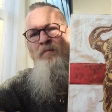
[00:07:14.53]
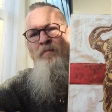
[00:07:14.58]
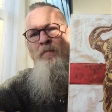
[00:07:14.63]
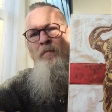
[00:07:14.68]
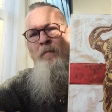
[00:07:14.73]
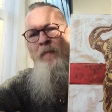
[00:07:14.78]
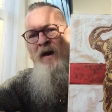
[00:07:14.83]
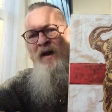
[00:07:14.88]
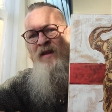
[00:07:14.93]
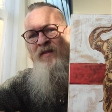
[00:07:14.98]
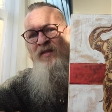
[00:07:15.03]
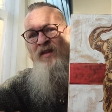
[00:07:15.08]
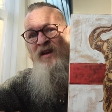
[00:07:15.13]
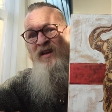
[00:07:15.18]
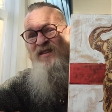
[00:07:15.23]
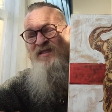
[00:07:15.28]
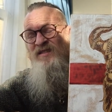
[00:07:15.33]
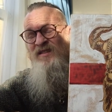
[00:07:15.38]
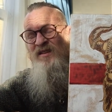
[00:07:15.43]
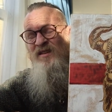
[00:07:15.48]
made
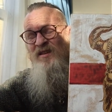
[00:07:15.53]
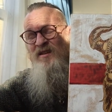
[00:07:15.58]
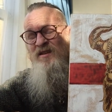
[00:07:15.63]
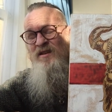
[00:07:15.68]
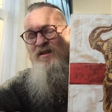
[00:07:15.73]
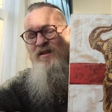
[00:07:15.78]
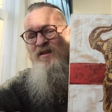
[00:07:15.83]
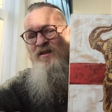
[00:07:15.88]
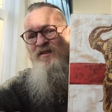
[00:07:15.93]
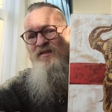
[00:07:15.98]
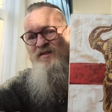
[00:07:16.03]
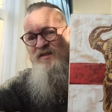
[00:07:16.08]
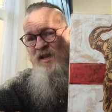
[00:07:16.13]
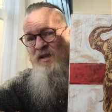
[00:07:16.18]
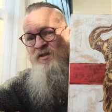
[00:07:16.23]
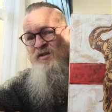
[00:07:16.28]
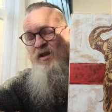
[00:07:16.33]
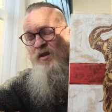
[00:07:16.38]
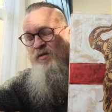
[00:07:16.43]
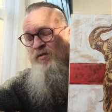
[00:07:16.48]
this,
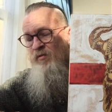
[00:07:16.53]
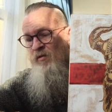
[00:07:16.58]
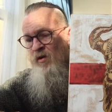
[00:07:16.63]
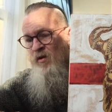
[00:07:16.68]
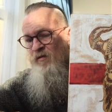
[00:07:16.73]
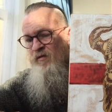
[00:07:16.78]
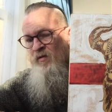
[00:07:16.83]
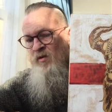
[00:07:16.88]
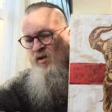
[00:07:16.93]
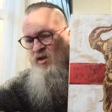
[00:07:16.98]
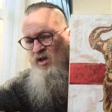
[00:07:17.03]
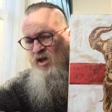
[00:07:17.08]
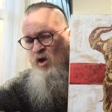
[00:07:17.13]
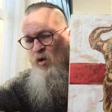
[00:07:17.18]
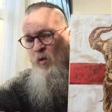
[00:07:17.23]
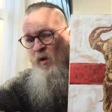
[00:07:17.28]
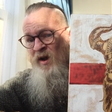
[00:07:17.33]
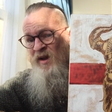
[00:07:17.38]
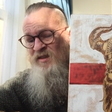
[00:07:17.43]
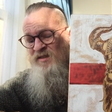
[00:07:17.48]
sent it through from the
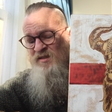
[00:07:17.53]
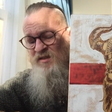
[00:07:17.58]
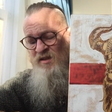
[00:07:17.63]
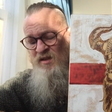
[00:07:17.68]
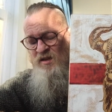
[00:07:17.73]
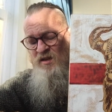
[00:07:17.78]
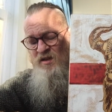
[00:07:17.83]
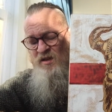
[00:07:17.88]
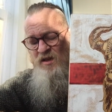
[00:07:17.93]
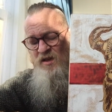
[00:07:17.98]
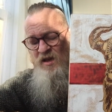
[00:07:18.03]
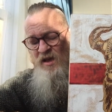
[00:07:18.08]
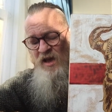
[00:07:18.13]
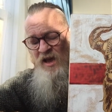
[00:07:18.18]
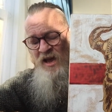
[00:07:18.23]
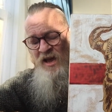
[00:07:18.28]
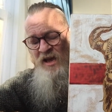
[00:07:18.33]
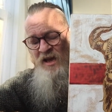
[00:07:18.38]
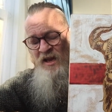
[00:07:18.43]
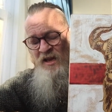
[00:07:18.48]
US,
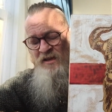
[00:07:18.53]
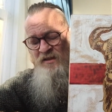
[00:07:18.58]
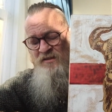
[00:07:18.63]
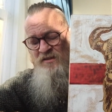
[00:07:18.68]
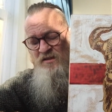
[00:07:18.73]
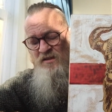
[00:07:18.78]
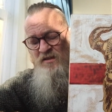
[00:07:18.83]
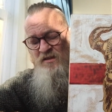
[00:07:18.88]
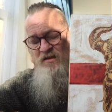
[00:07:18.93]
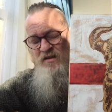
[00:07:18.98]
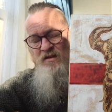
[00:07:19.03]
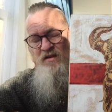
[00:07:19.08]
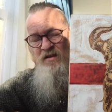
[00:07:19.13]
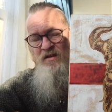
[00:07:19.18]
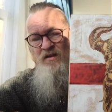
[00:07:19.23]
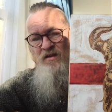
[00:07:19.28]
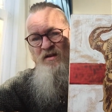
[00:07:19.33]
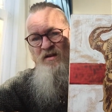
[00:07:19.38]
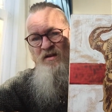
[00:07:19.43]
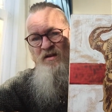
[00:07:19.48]
and
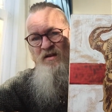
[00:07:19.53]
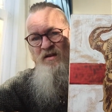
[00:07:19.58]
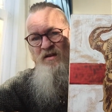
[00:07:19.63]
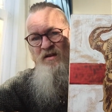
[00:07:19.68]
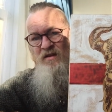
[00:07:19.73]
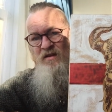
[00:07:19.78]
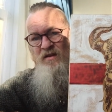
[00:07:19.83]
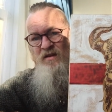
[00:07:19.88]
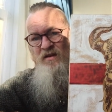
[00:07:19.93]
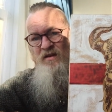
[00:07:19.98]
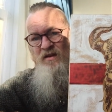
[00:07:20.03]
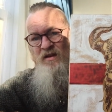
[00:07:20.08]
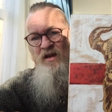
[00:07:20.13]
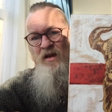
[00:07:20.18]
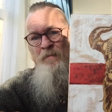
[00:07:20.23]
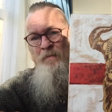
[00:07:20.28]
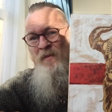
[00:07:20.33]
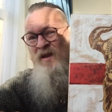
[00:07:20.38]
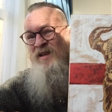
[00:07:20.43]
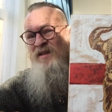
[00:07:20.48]

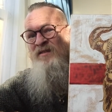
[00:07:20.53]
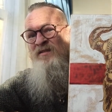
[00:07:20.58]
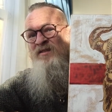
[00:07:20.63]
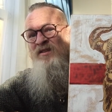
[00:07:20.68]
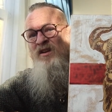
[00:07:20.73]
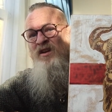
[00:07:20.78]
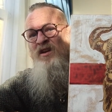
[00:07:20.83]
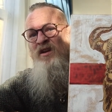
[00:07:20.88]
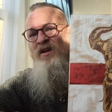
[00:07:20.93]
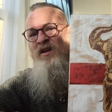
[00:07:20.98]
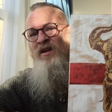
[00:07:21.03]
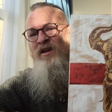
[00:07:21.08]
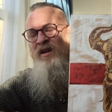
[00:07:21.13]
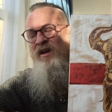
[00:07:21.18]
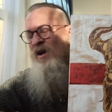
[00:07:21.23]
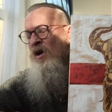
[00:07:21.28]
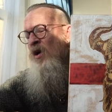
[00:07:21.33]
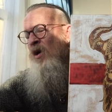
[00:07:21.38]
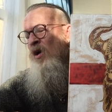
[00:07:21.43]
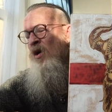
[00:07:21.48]
it means a
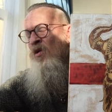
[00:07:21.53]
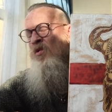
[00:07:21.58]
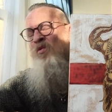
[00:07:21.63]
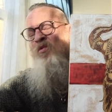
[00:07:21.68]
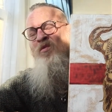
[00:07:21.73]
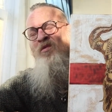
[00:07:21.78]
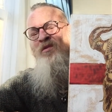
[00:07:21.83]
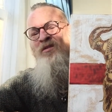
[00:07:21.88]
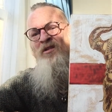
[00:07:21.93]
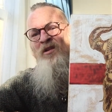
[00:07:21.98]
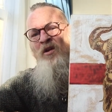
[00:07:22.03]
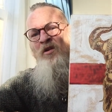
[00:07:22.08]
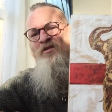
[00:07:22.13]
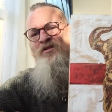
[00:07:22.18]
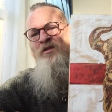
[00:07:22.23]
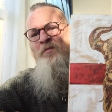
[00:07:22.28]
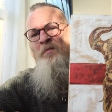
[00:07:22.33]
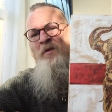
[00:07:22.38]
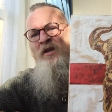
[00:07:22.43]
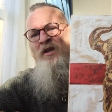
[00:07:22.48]
whole lot
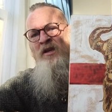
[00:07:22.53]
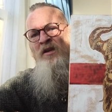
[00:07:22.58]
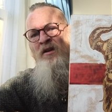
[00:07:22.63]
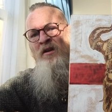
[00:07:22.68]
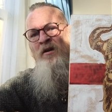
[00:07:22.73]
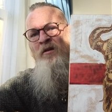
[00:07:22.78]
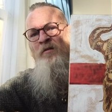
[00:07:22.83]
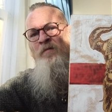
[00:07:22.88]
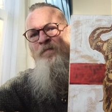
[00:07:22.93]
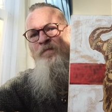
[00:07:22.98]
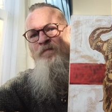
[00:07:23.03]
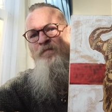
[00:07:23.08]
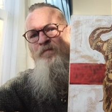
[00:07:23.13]
to me, you know.